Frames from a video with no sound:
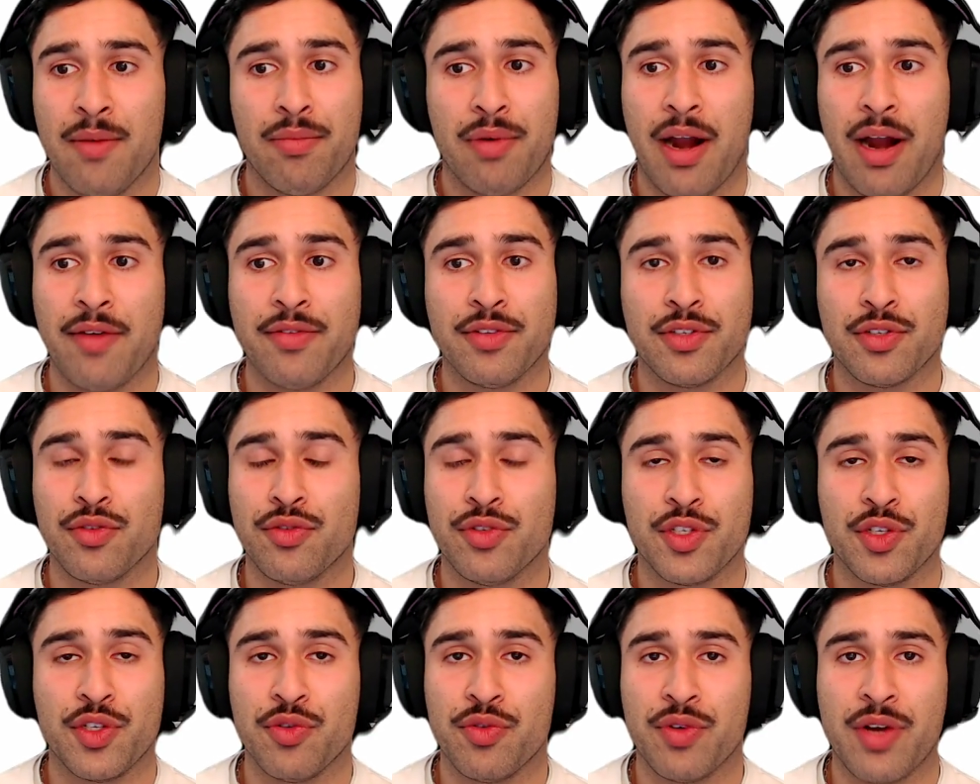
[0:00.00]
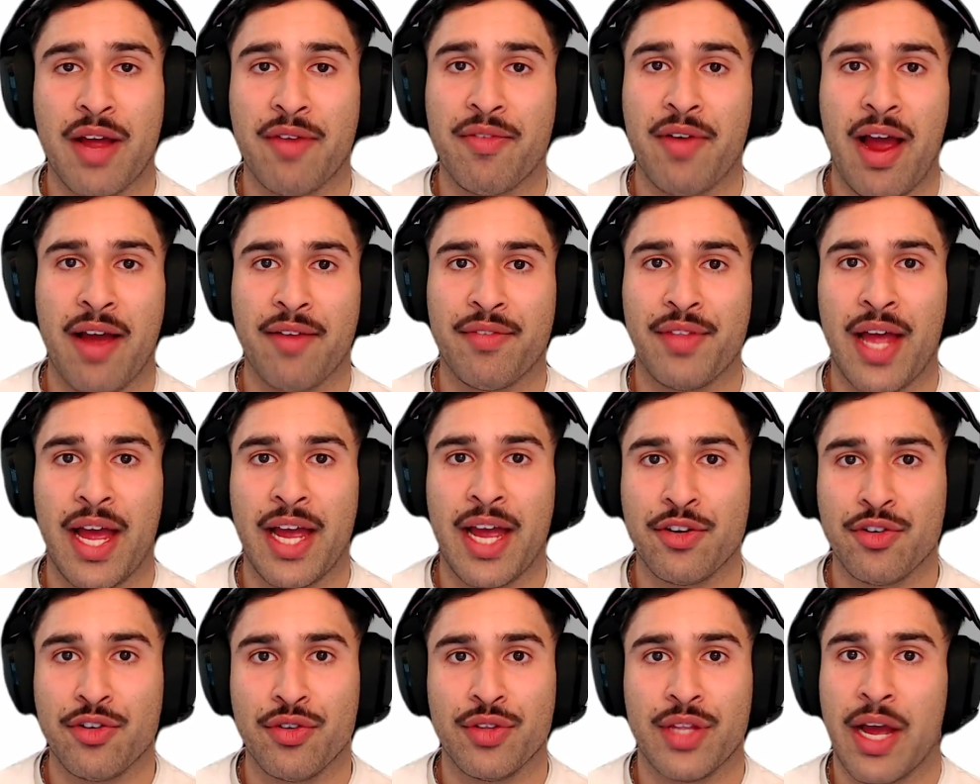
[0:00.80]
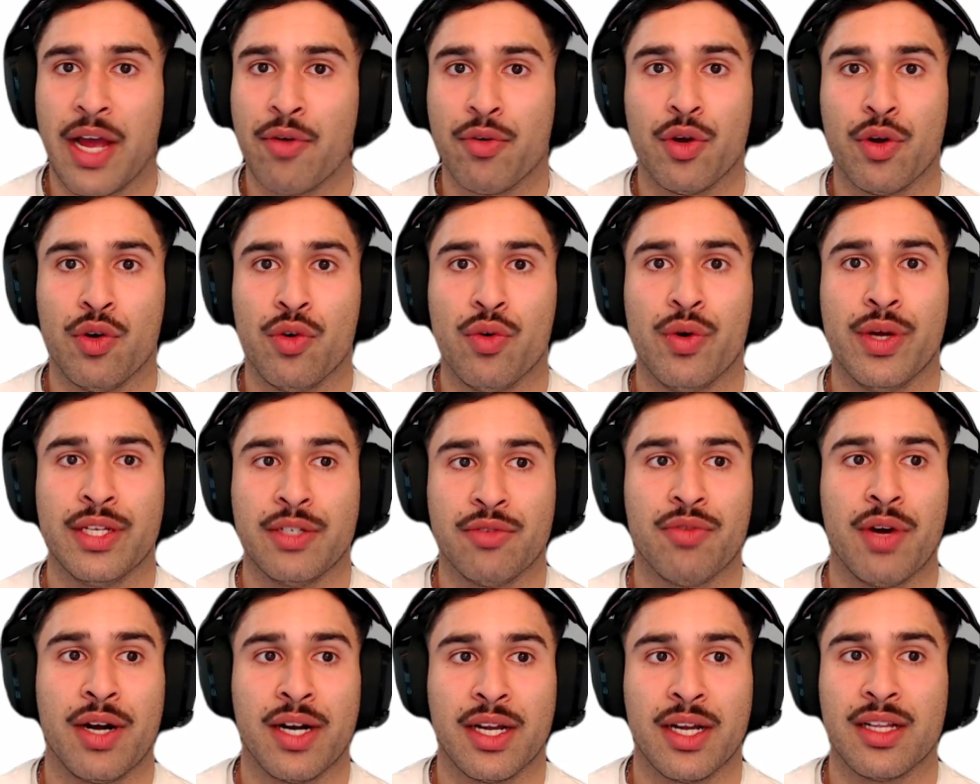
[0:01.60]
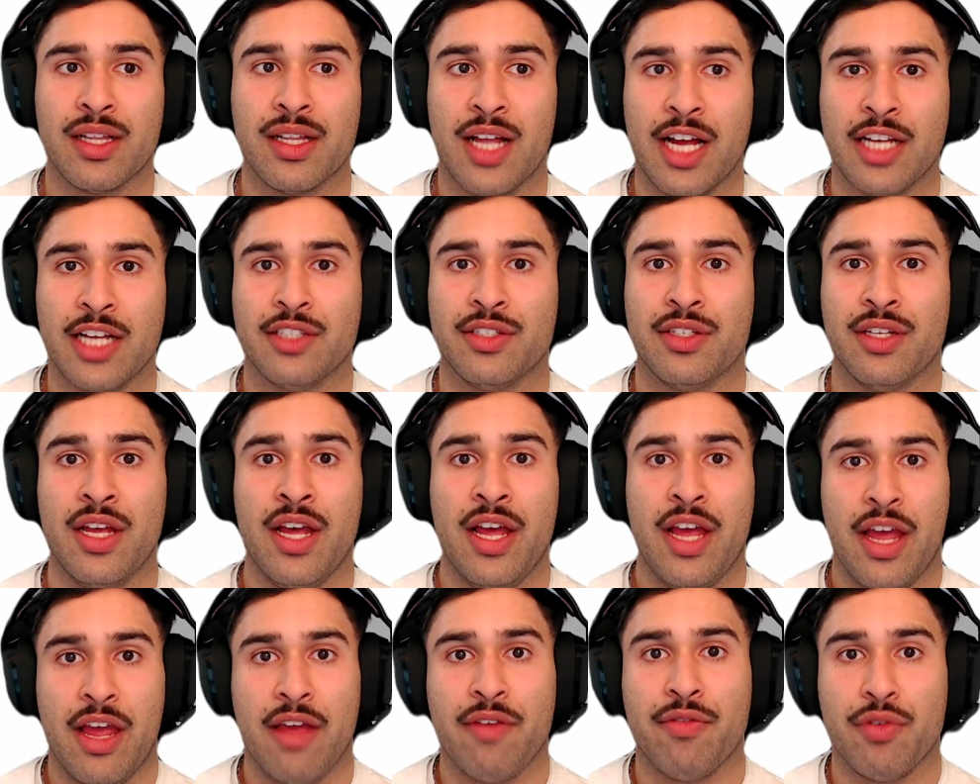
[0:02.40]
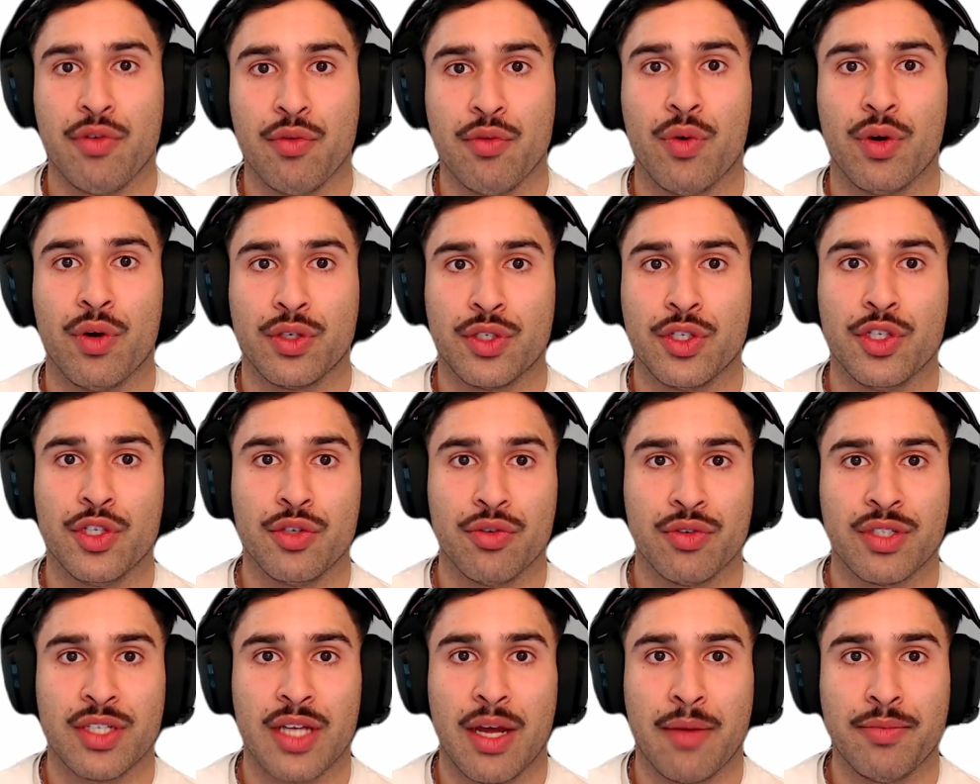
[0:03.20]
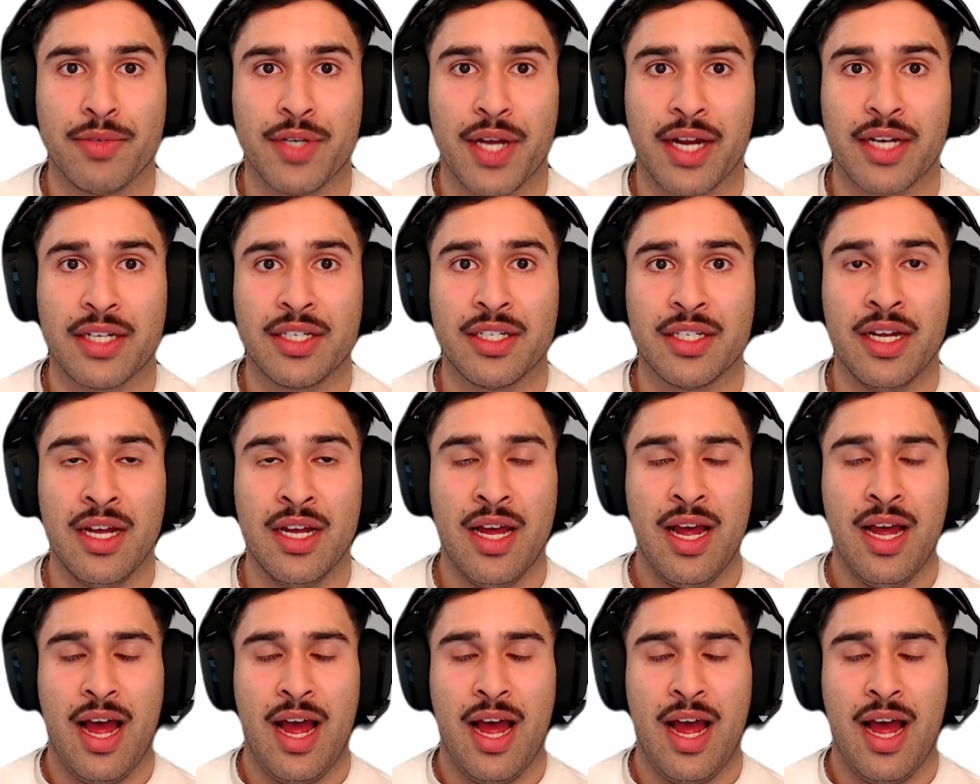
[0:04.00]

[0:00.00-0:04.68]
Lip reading: Private schools, you would never have that issue. They would always run a class if you want to do a subject.